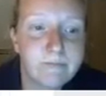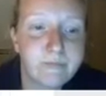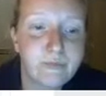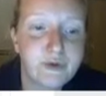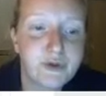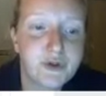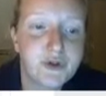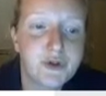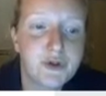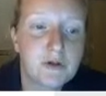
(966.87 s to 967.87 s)

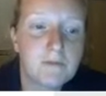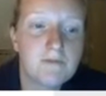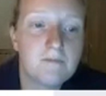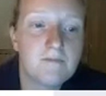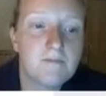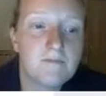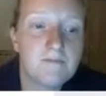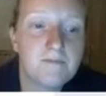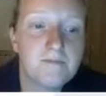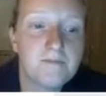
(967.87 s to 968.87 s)

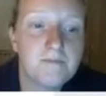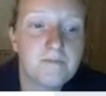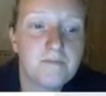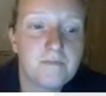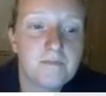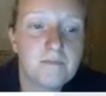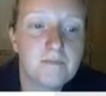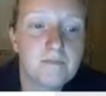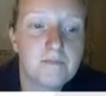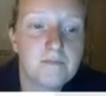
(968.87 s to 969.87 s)

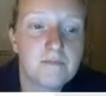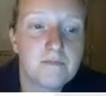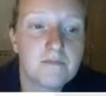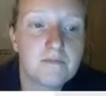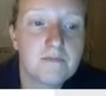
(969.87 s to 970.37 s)
(silence)